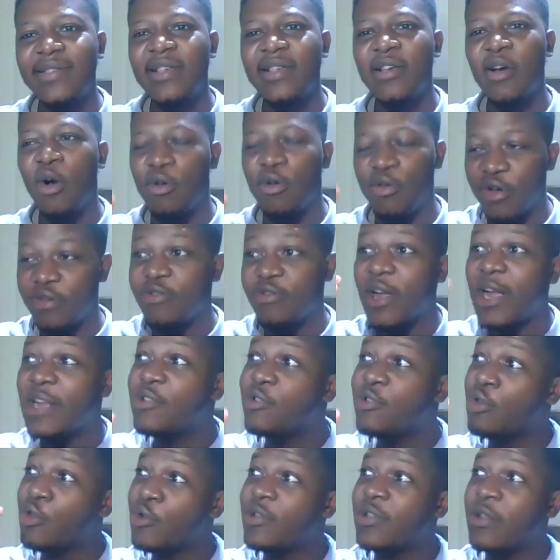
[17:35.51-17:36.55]
or you're trying to
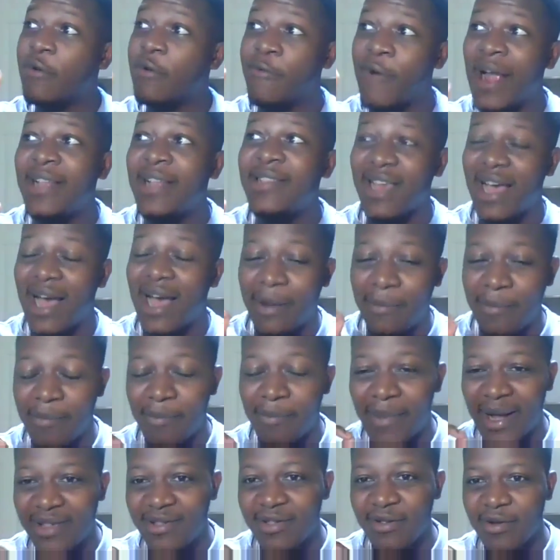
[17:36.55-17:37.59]
use the right
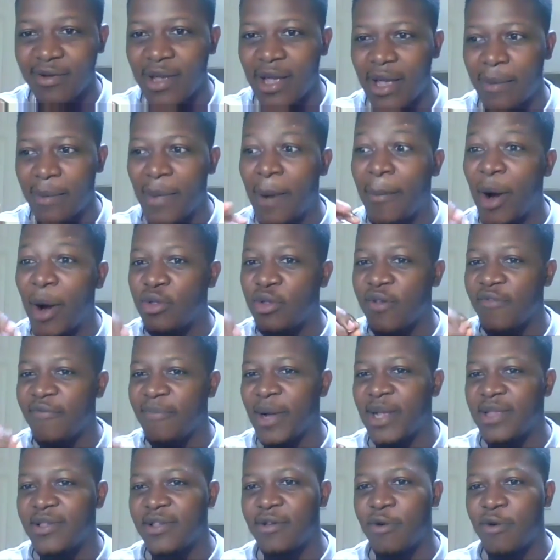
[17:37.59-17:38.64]
amount of
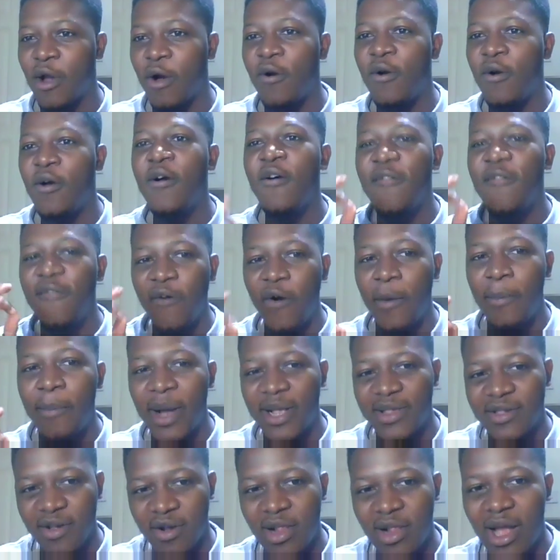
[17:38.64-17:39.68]
material for a
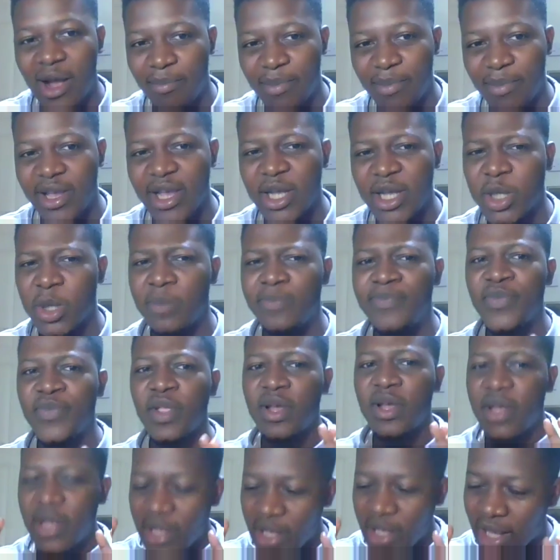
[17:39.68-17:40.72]
particular application.
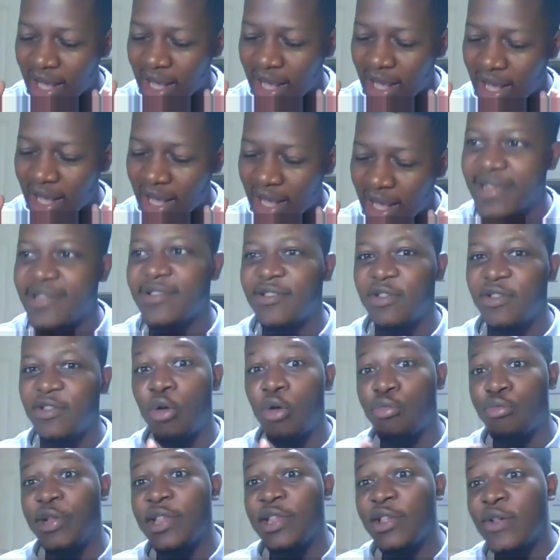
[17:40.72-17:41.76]
Hence, you're
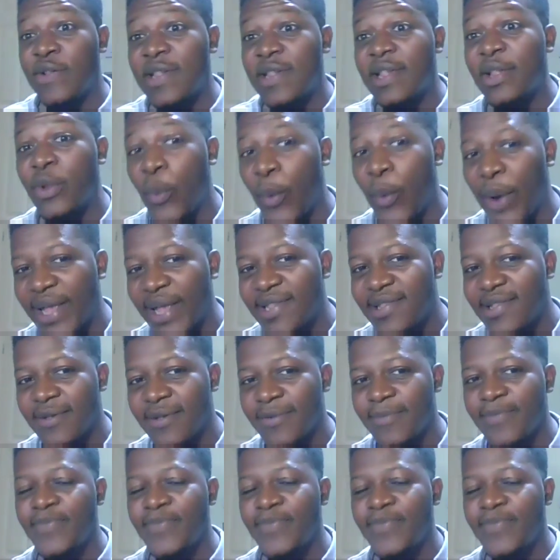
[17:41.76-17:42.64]
reducing the waste.